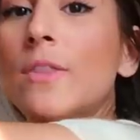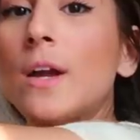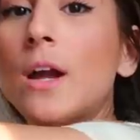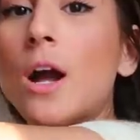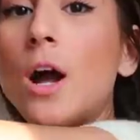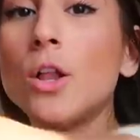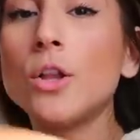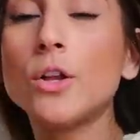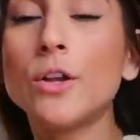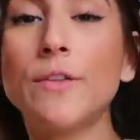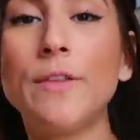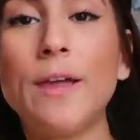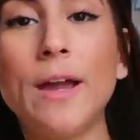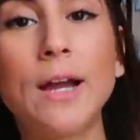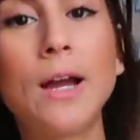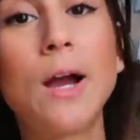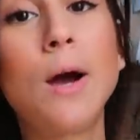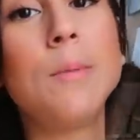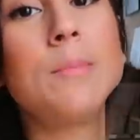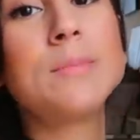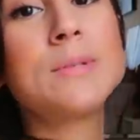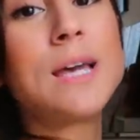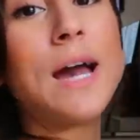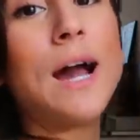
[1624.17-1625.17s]
the color that
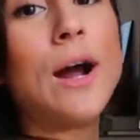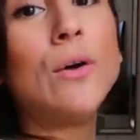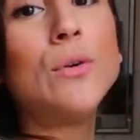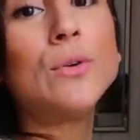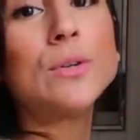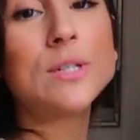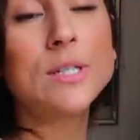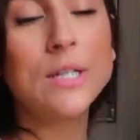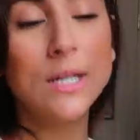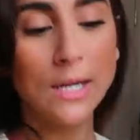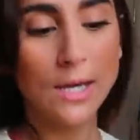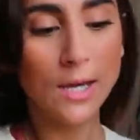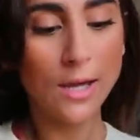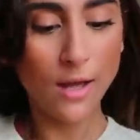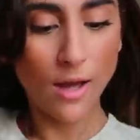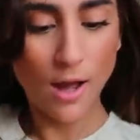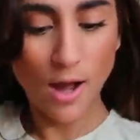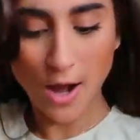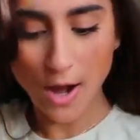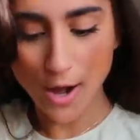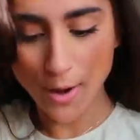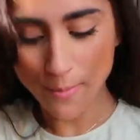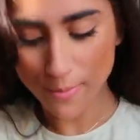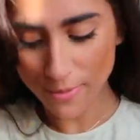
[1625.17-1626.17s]
comes out
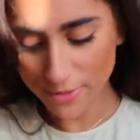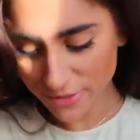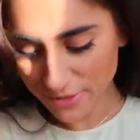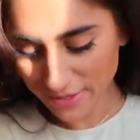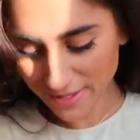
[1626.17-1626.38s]
um,